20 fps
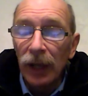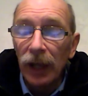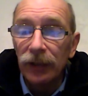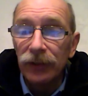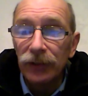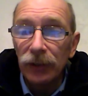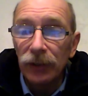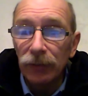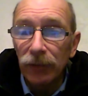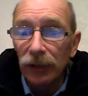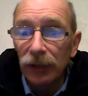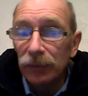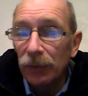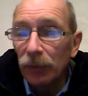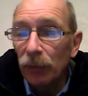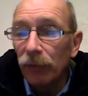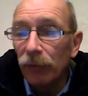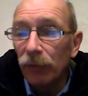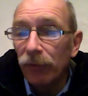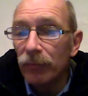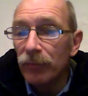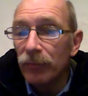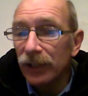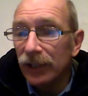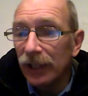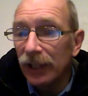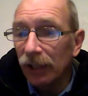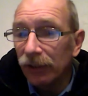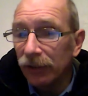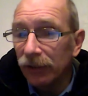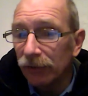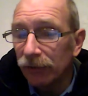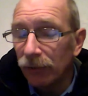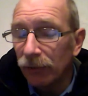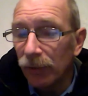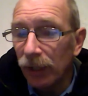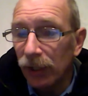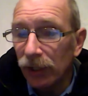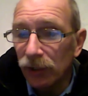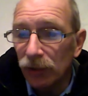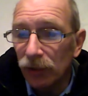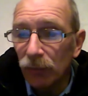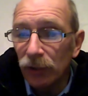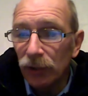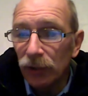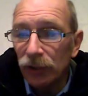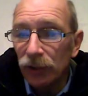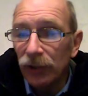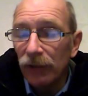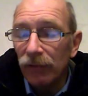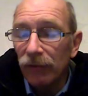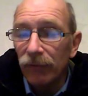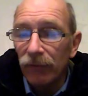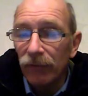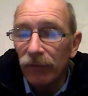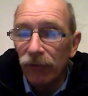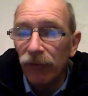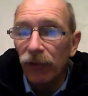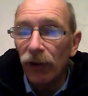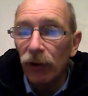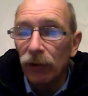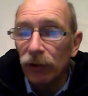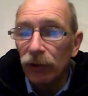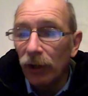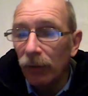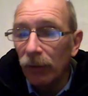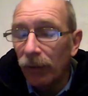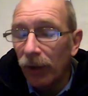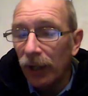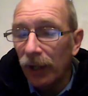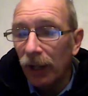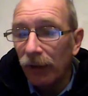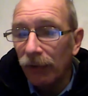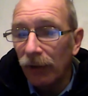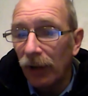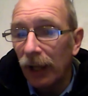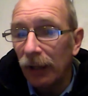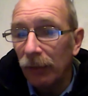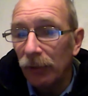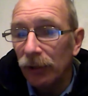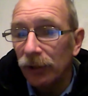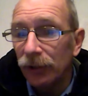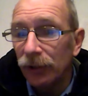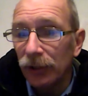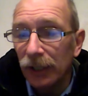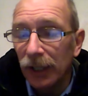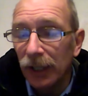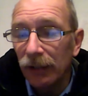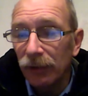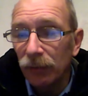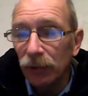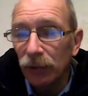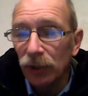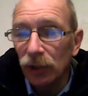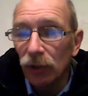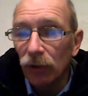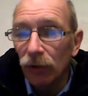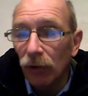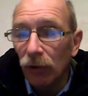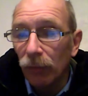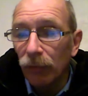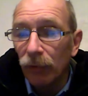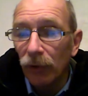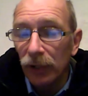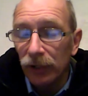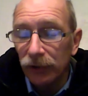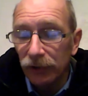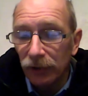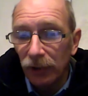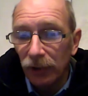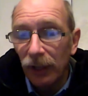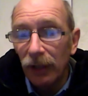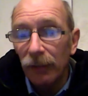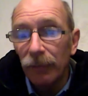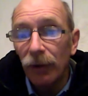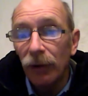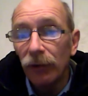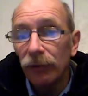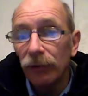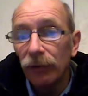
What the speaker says: And sometimes people miss out information, which is then followed up by another eyewitness account, which corroborates that they are both